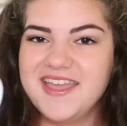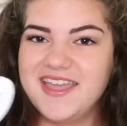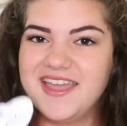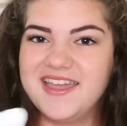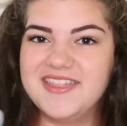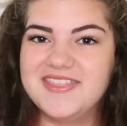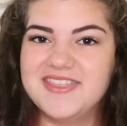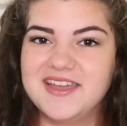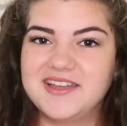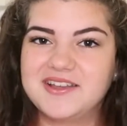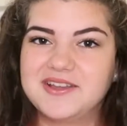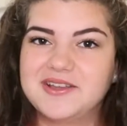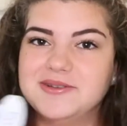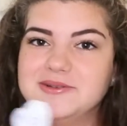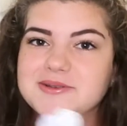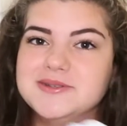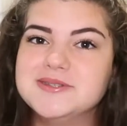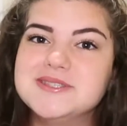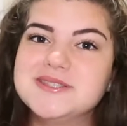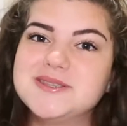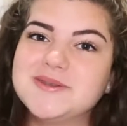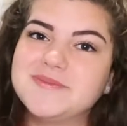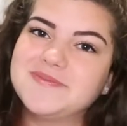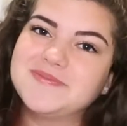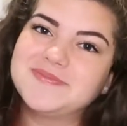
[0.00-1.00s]
And that
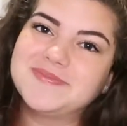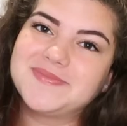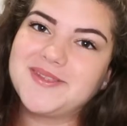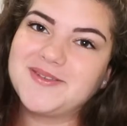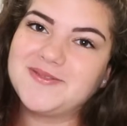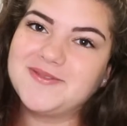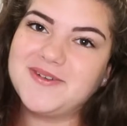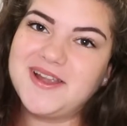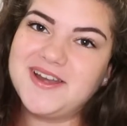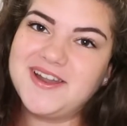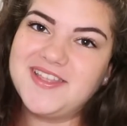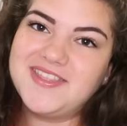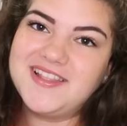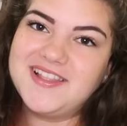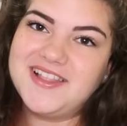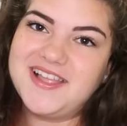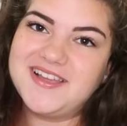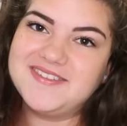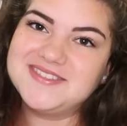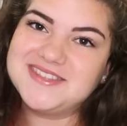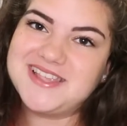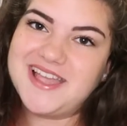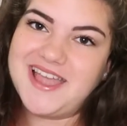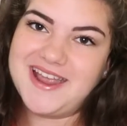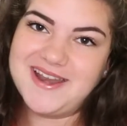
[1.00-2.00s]
goes right on the
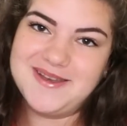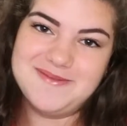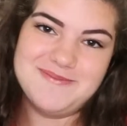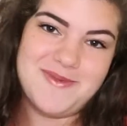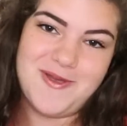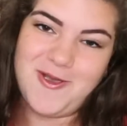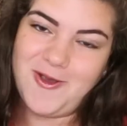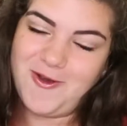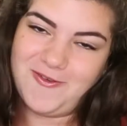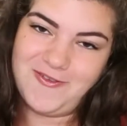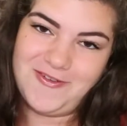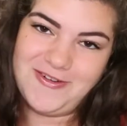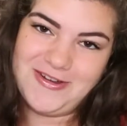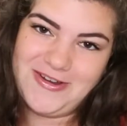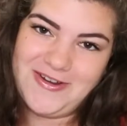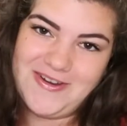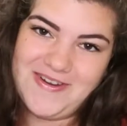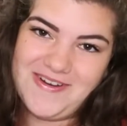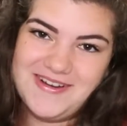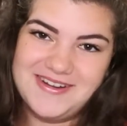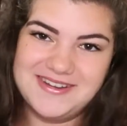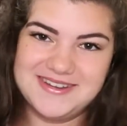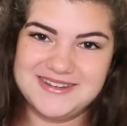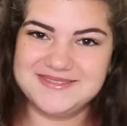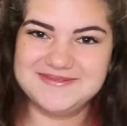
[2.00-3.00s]
left side over your
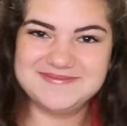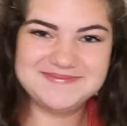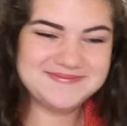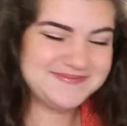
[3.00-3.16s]
heart.